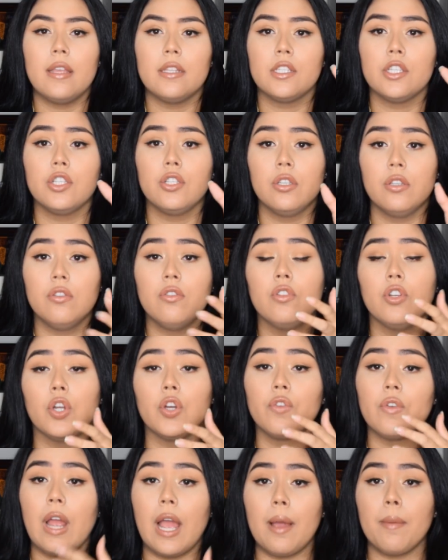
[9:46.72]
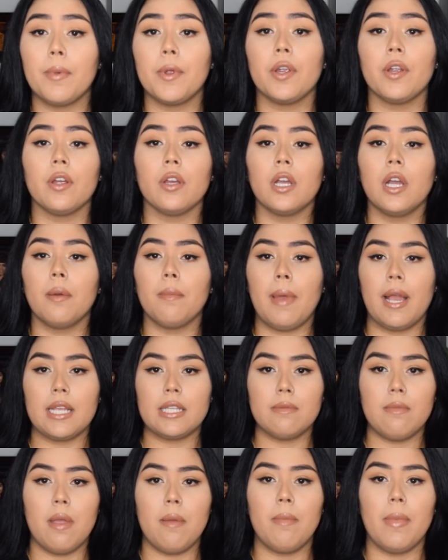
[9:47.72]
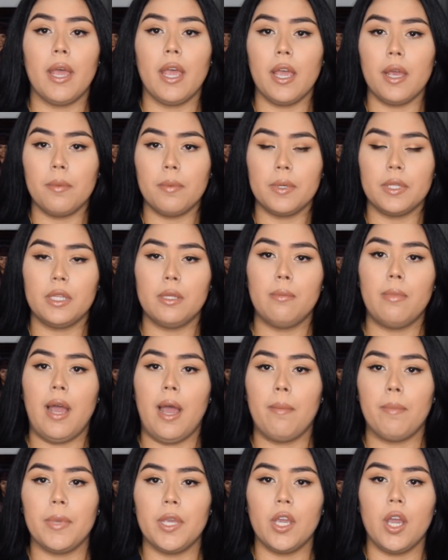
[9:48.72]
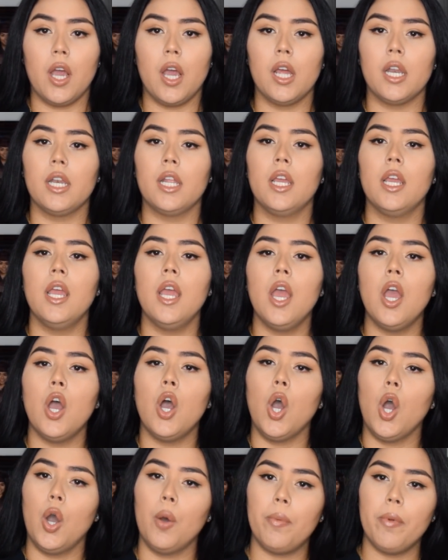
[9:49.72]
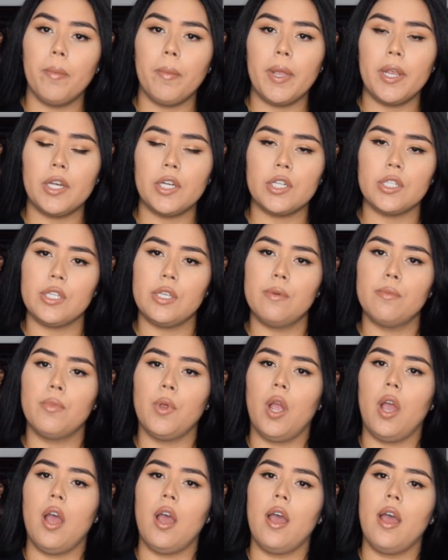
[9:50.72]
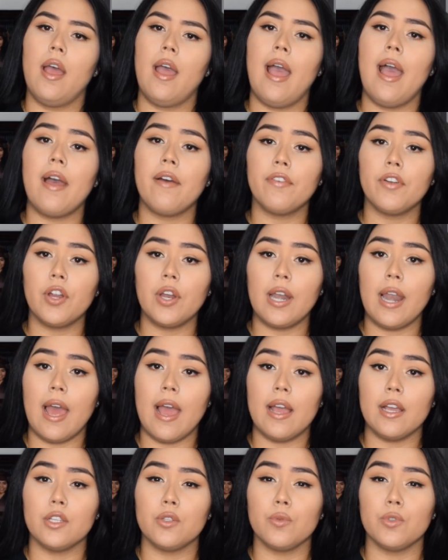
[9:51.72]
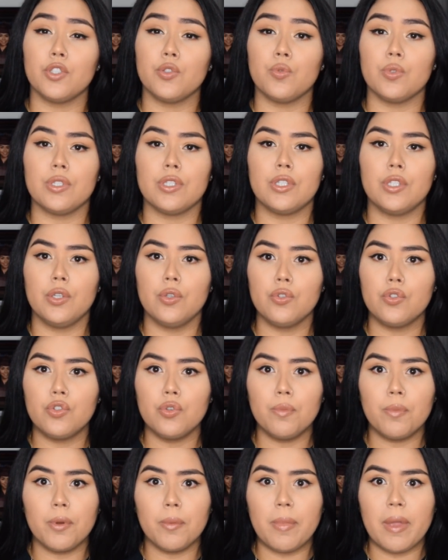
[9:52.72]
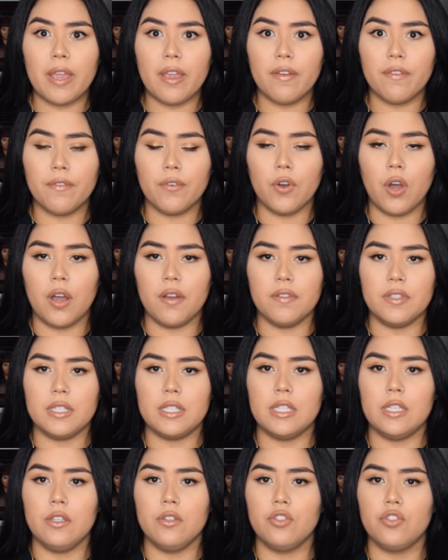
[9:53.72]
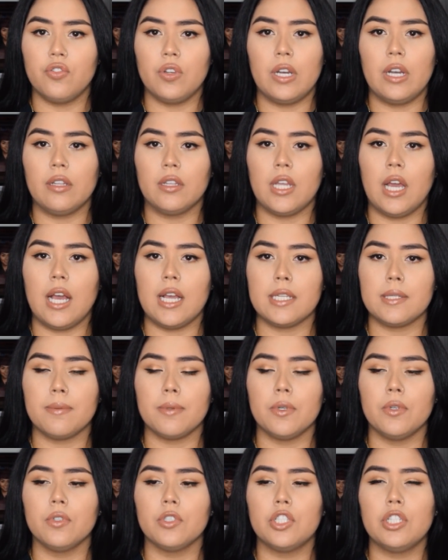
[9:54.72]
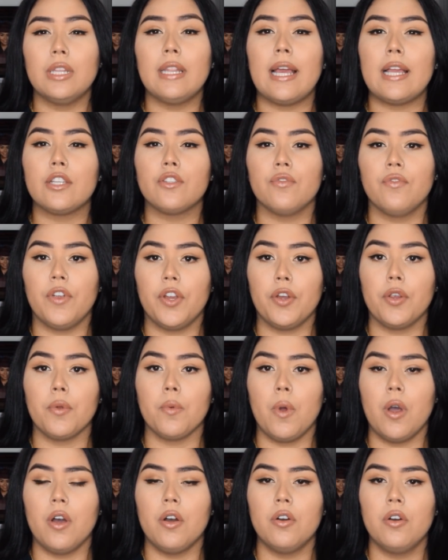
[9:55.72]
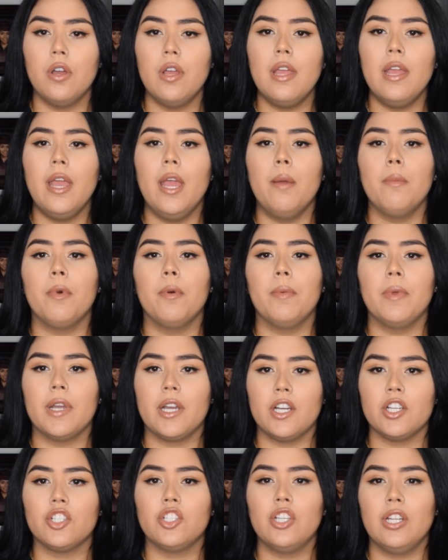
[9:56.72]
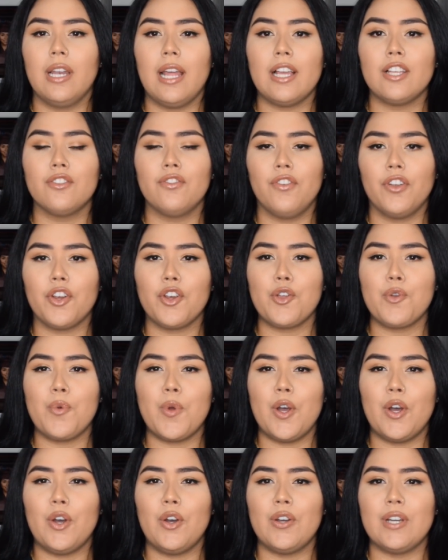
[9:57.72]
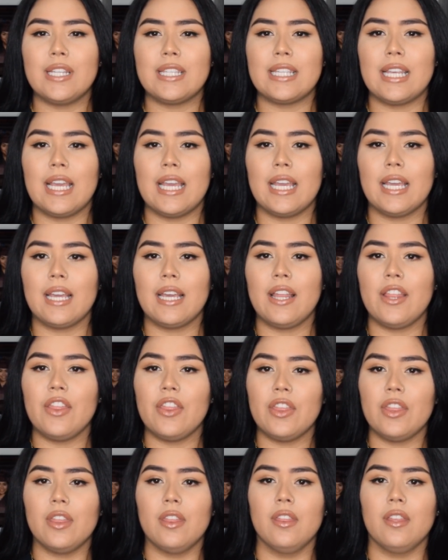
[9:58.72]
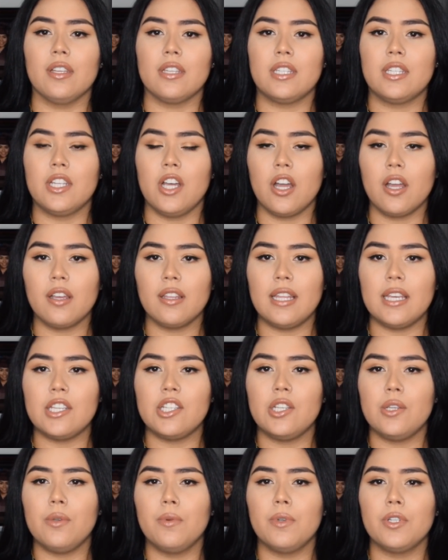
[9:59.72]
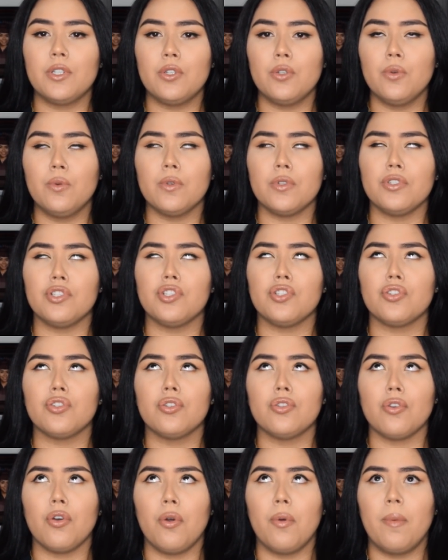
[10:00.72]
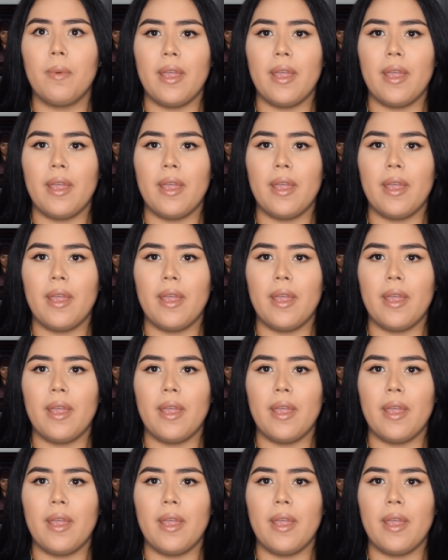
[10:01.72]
to, grab her and come back to my bed, put the boppy on, open my nursing bra, have her latch, which was still super painful, obviously, straight out the hospital. She latched very well, but because she latched very well, it's like the suck that she would do was just so